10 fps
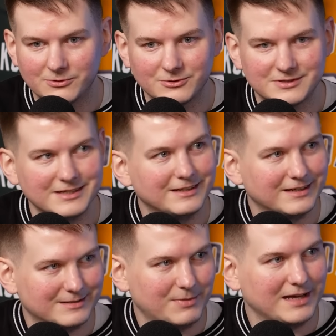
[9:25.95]
to see
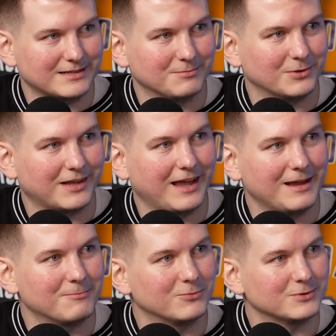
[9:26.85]
this basketball
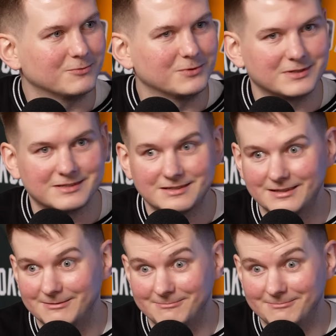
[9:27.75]
game was